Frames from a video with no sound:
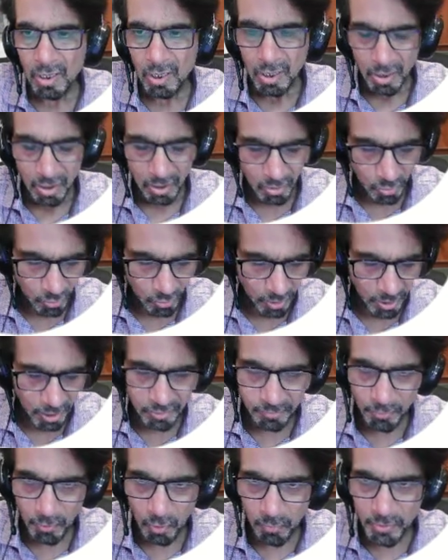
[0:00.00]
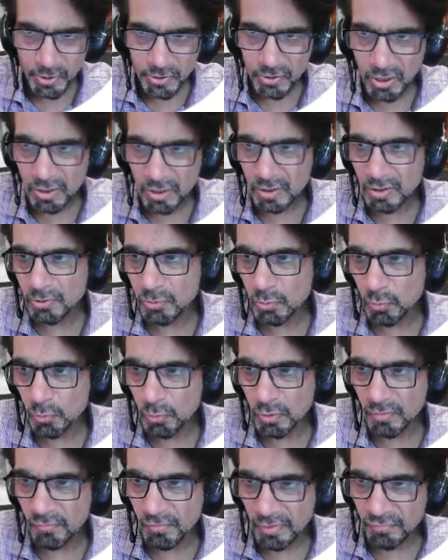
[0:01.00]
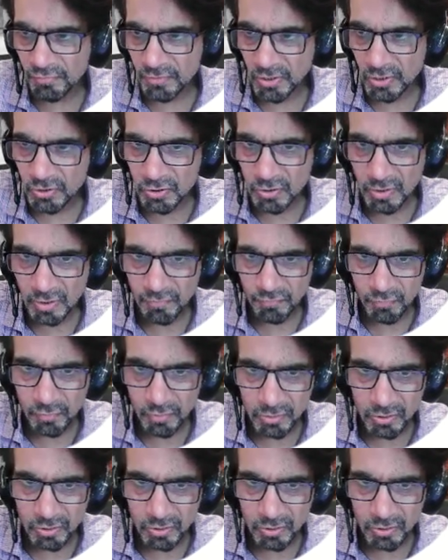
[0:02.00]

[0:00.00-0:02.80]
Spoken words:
now as promised, I show a verification of